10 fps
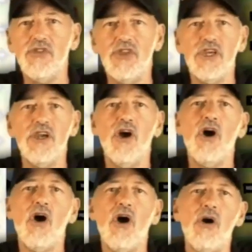the
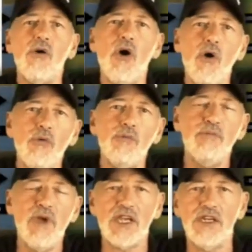whole
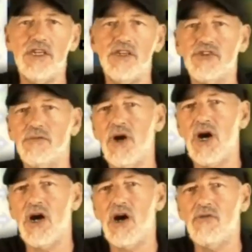mechanism
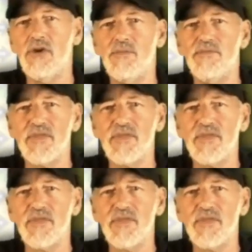of